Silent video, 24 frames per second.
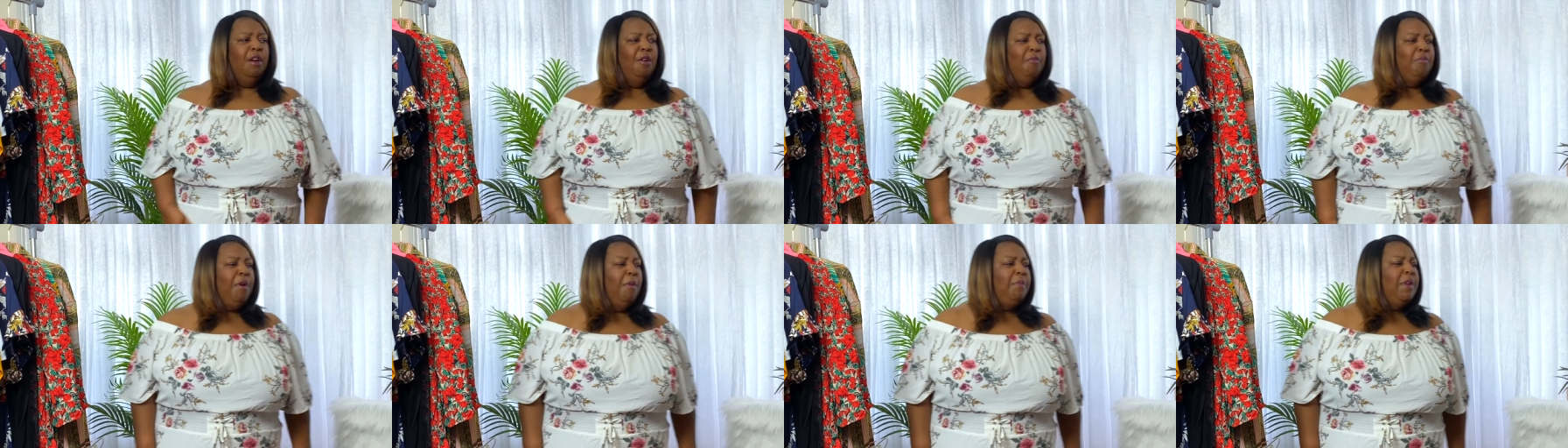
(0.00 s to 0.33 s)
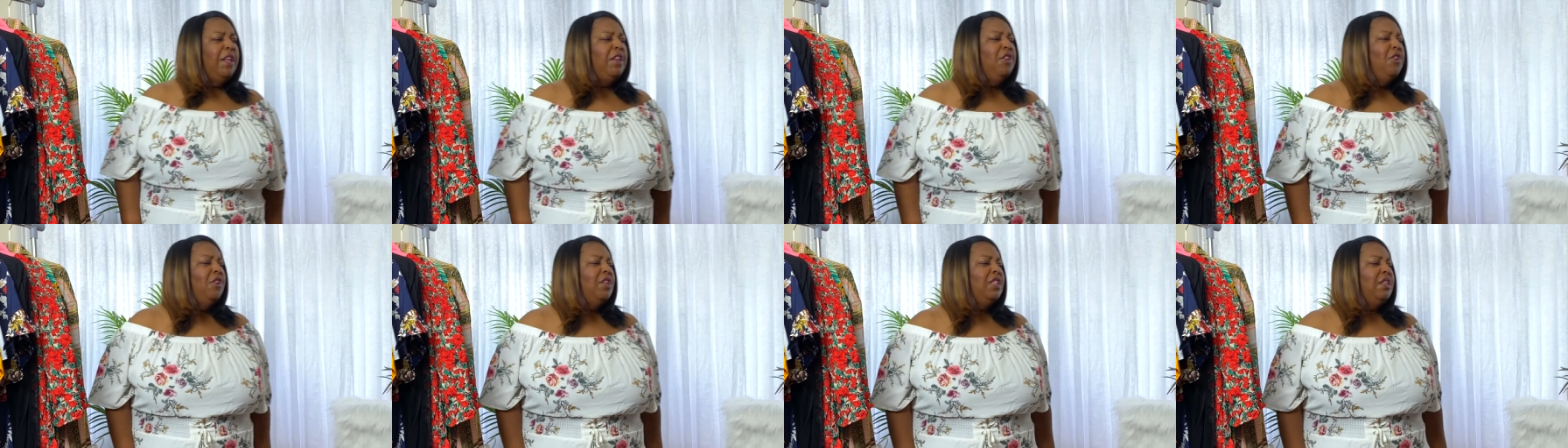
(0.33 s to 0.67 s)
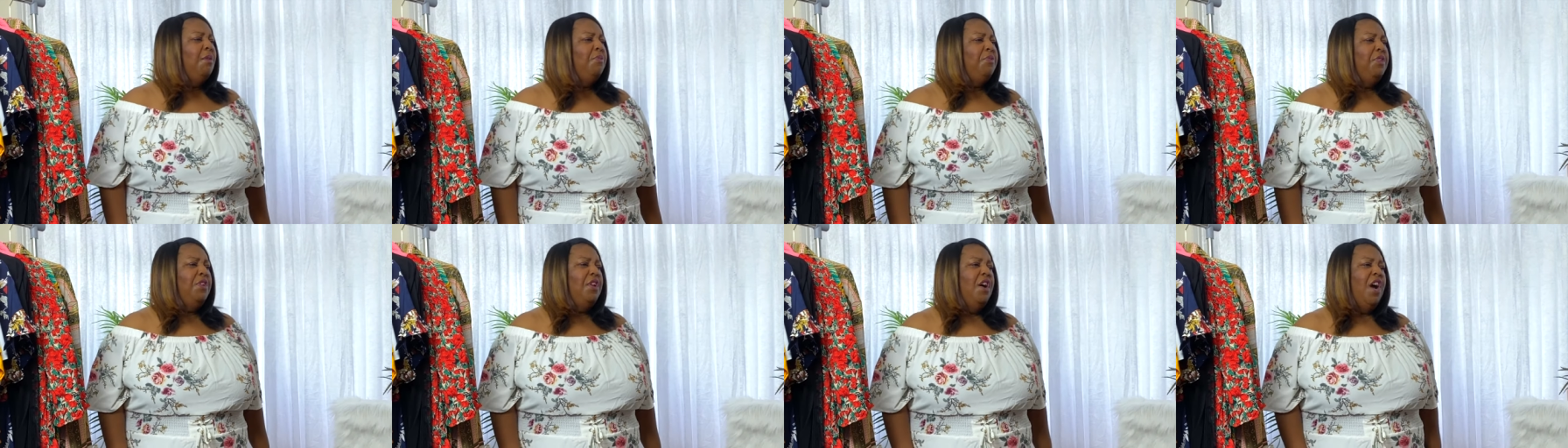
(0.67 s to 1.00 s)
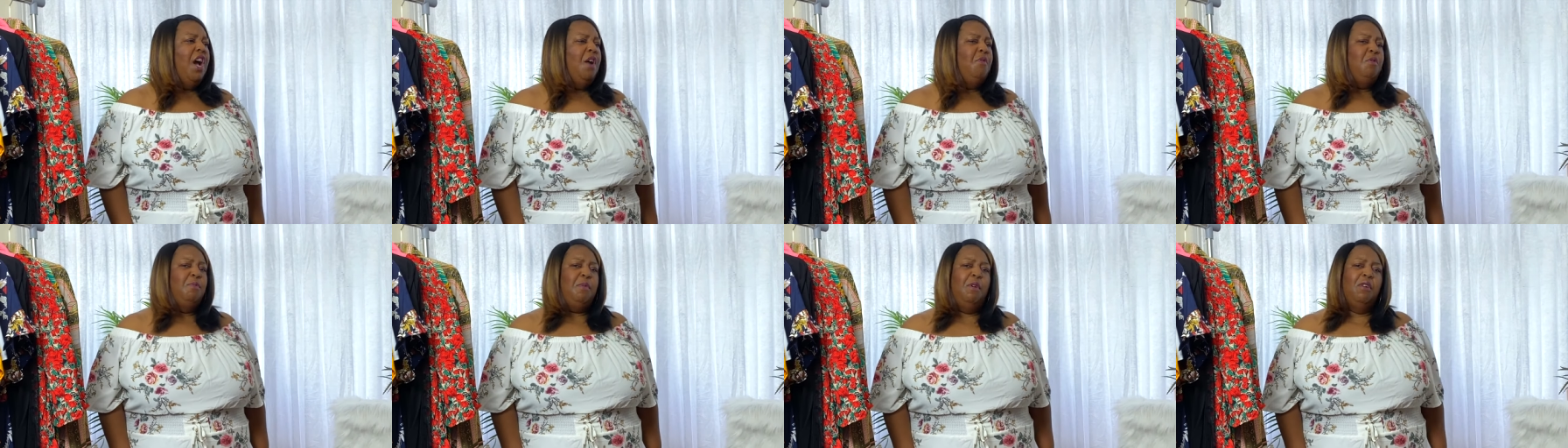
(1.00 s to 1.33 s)
Probably not something that
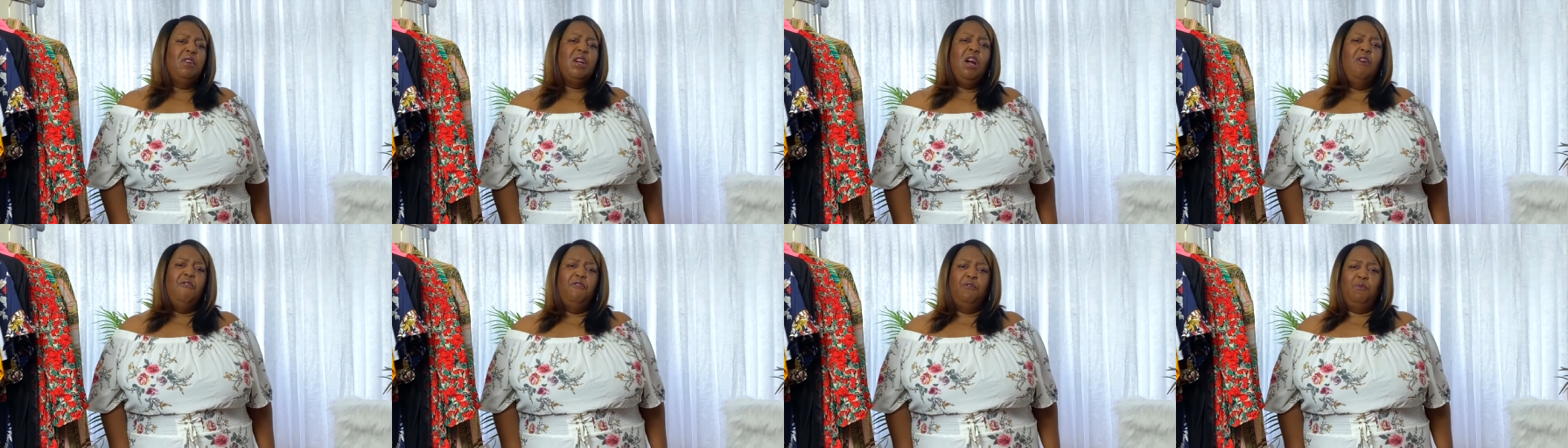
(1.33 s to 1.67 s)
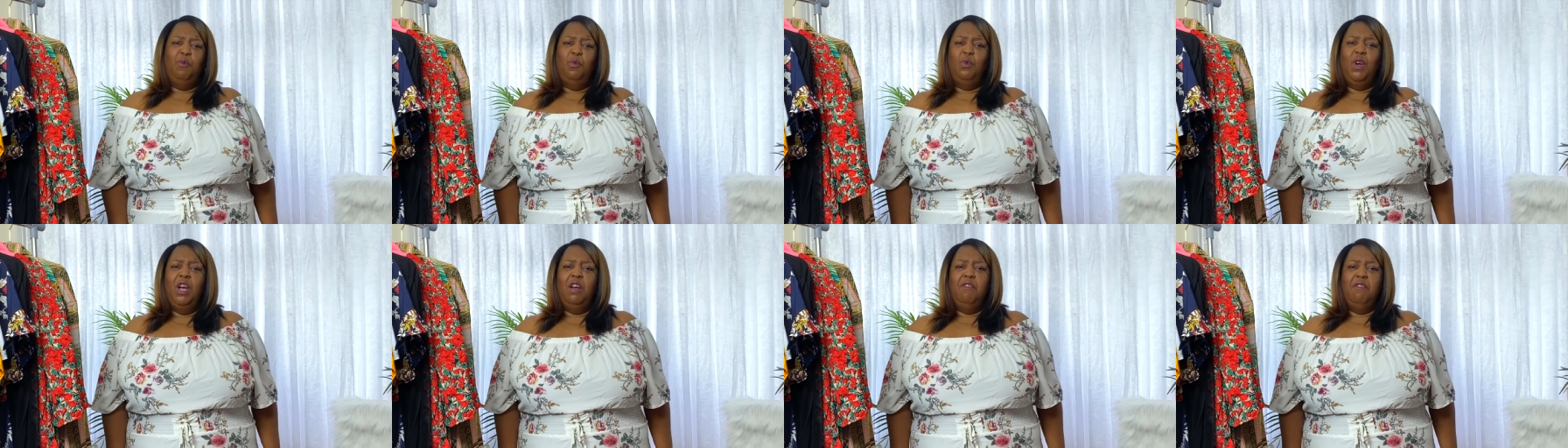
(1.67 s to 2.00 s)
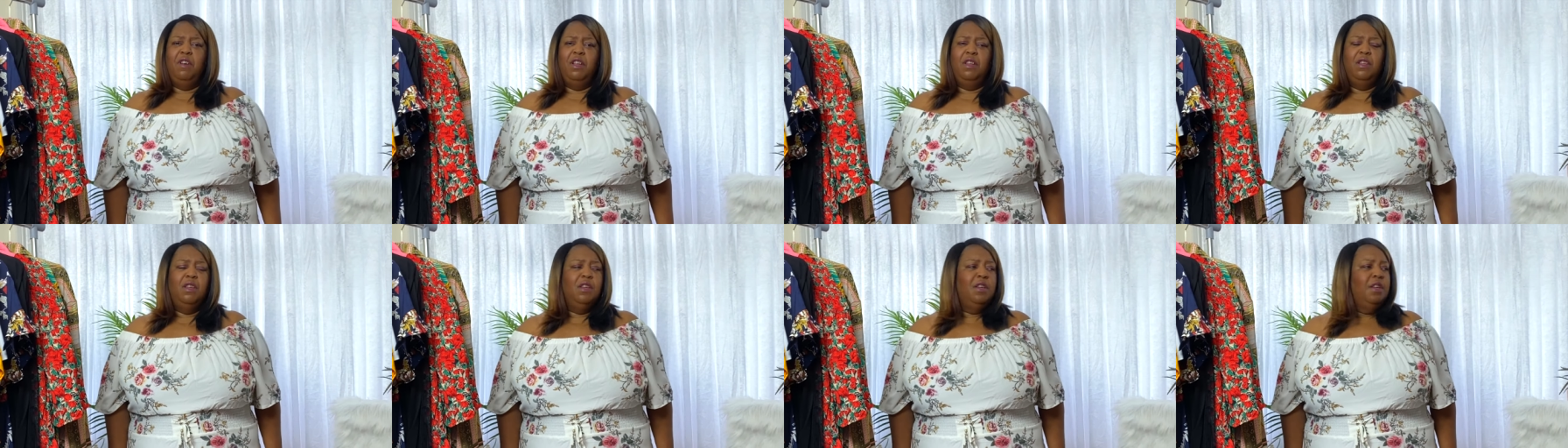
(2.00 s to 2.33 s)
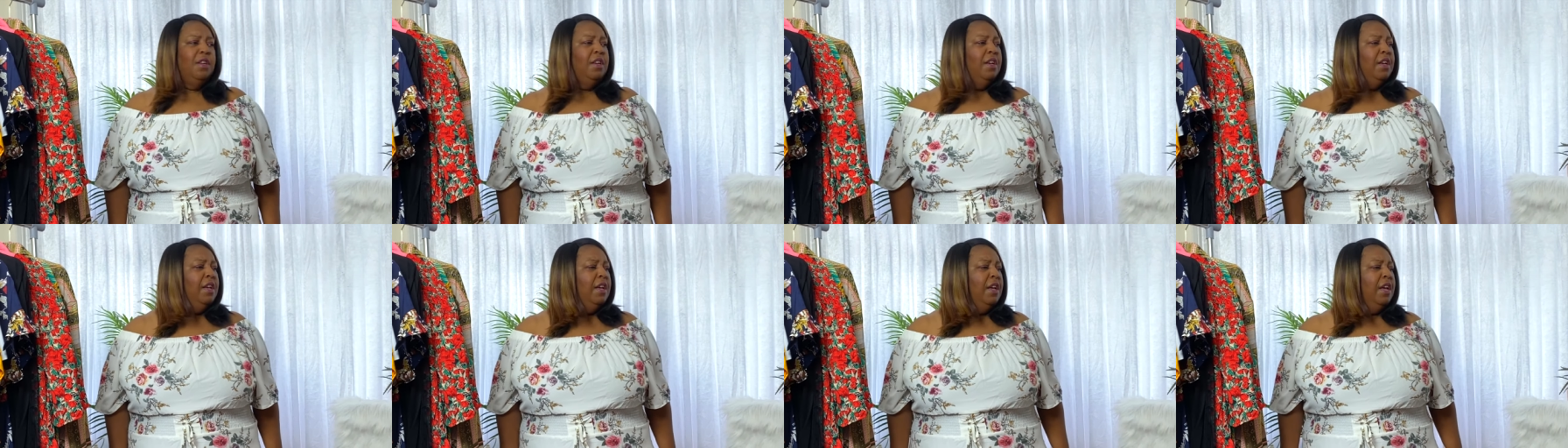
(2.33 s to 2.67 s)
I would be comfortable wearing,
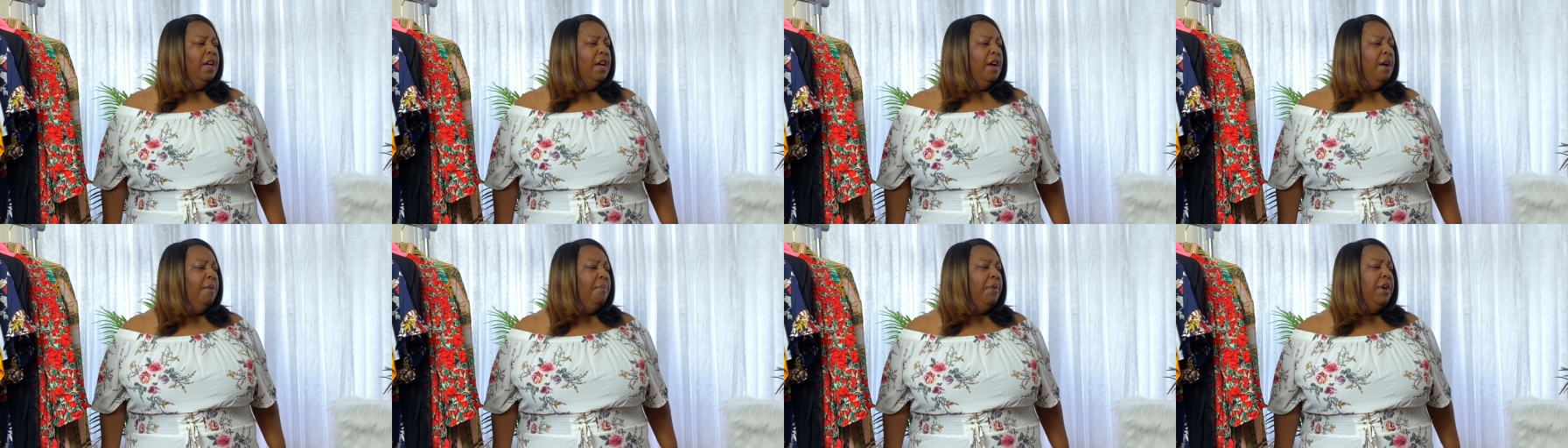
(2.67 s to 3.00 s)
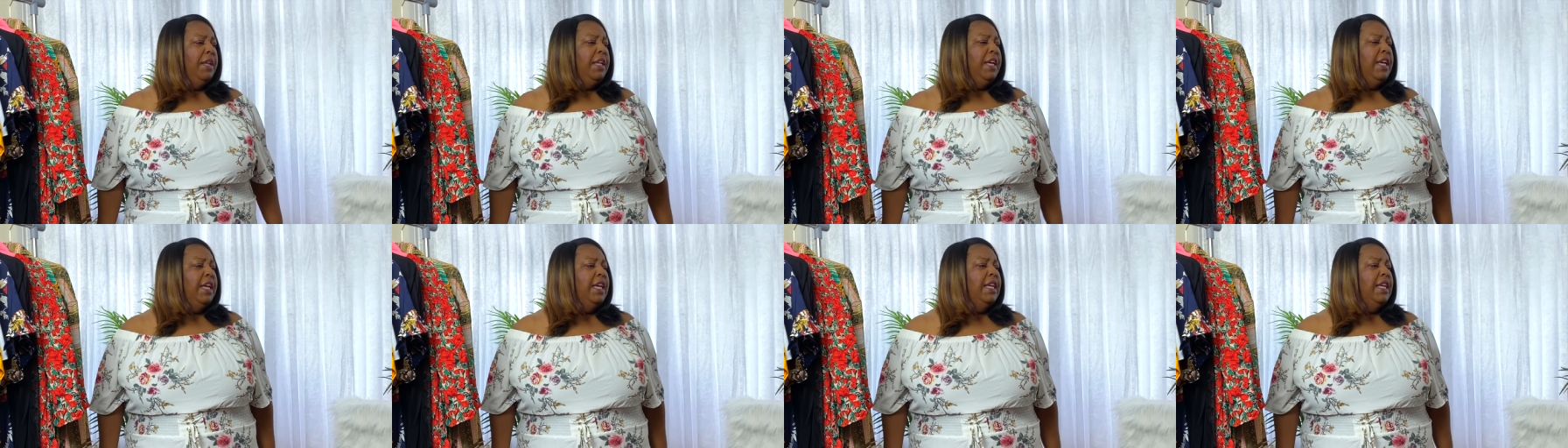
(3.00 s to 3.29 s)
but it